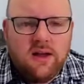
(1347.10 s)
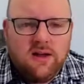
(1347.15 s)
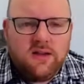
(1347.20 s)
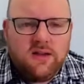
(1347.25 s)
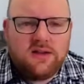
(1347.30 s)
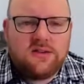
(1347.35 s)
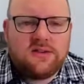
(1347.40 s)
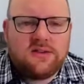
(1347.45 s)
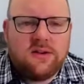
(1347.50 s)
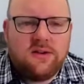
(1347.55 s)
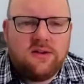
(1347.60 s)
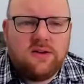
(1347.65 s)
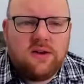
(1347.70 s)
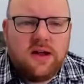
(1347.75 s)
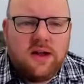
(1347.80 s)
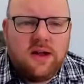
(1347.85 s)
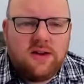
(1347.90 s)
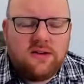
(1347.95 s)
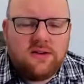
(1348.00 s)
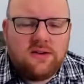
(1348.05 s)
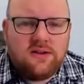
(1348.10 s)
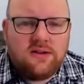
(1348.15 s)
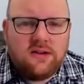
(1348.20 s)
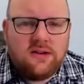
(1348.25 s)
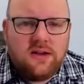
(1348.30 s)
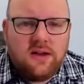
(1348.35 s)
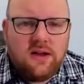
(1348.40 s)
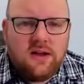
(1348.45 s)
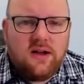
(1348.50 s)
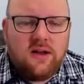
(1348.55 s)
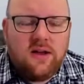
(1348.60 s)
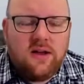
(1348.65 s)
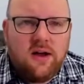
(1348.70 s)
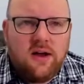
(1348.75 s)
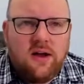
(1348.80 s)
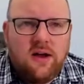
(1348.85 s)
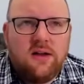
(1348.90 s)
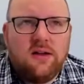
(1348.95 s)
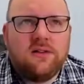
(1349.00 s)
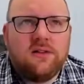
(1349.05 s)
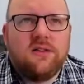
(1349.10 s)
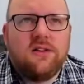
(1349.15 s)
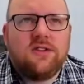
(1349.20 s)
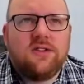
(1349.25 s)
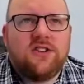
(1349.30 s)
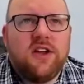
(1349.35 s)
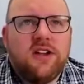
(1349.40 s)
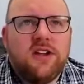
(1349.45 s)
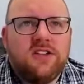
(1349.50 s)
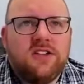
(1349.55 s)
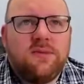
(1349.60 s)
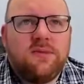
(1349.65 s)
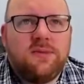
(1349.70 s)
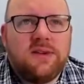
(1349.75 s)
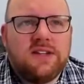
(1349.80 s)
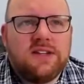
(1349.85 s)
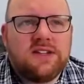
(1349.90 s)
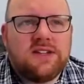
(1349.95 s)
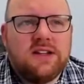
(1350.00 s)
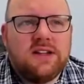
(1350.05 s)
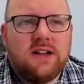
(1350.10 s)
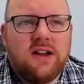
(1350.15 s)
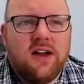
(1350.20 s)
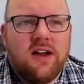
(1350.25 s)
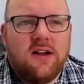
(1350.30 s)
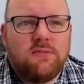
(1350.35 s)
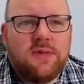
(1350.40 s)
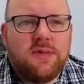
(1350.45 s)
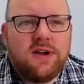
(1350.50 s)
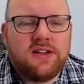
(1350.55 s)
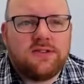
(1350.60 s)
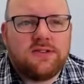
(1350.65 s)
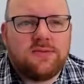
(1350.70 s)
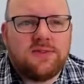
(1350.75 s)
So Alan, the JGBC client base,